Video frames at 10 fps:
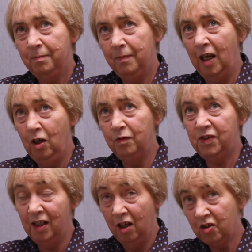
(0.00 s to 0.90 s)
I loved
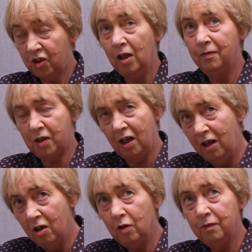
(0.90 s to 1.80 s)
the logic of it. I
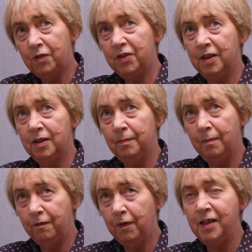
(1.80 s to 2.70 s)
loved the
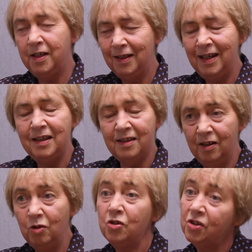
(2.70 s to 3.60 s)
finding neat
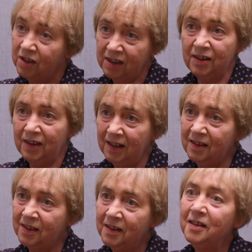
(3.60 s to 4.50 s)
solutions to
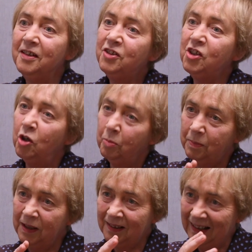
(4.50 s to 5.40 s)
things.
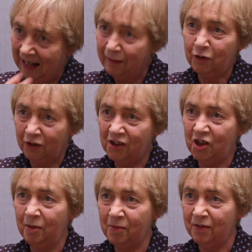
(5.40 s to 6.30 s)
Being clever in
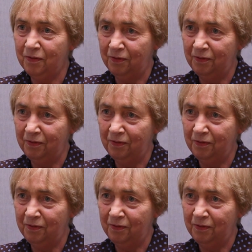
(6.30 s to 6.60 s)
terms of